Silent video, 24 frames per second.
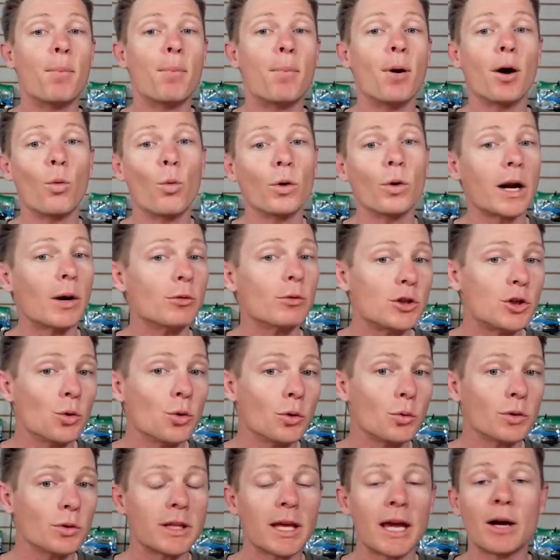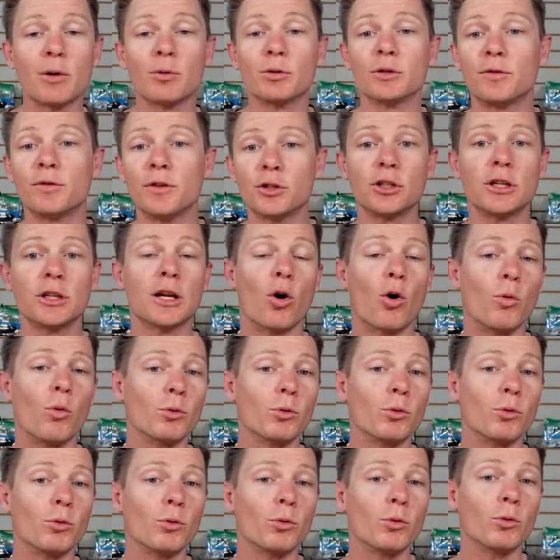But what I was doing with that was
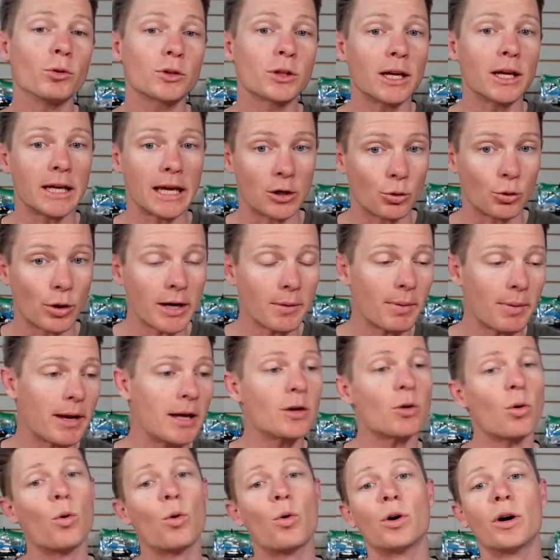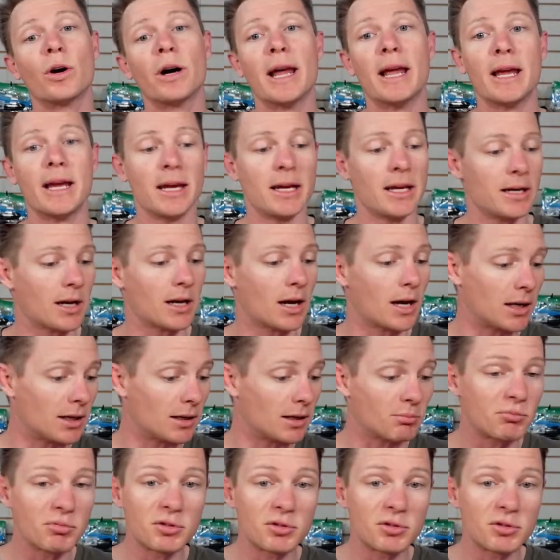fishing almost like a crankbait or a